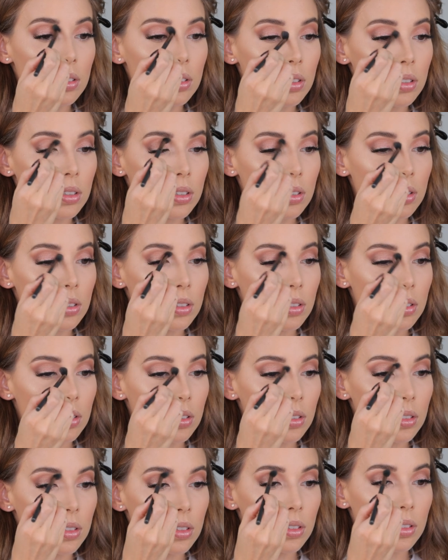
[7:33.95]
Just finish up my
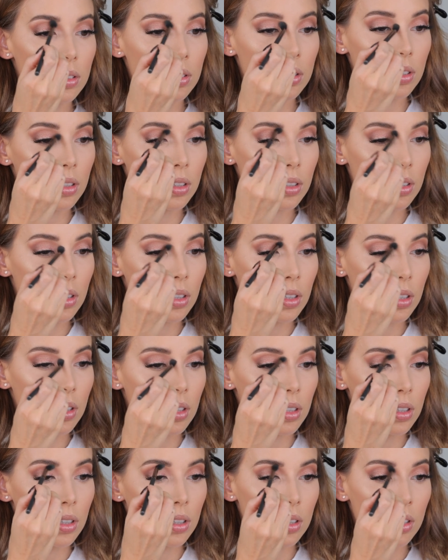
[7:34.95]
makeup
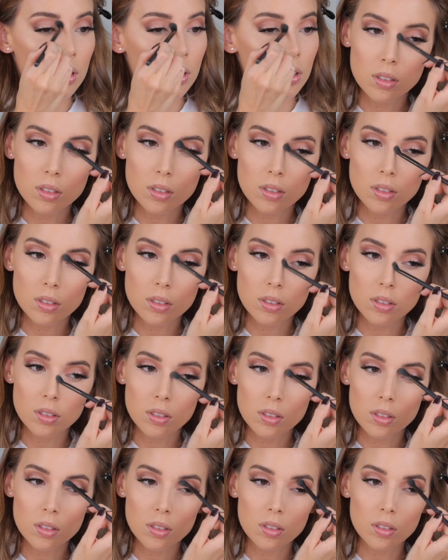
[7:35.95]
here. Do a little
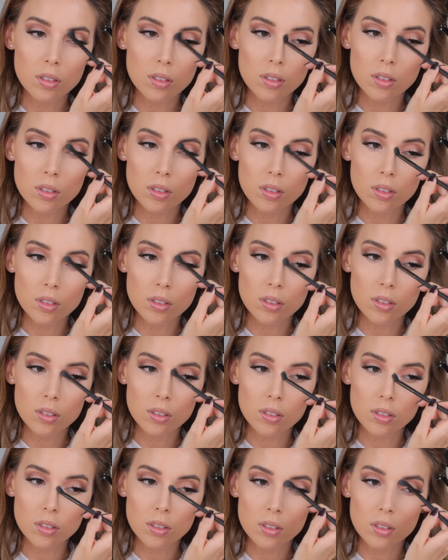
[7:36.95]
nose contour.
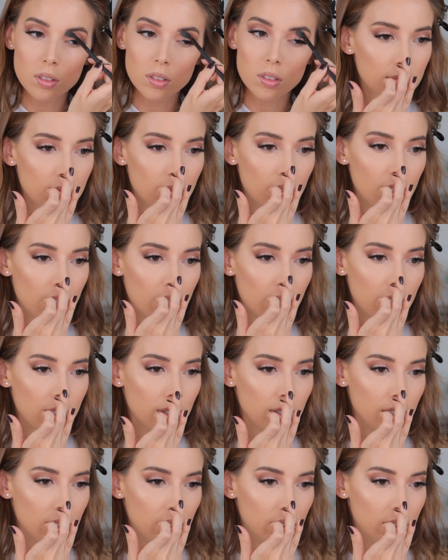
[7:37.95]
Then go
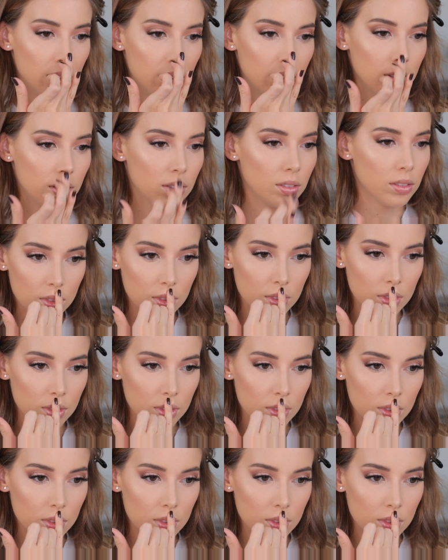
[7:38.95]
back in with the highlighter.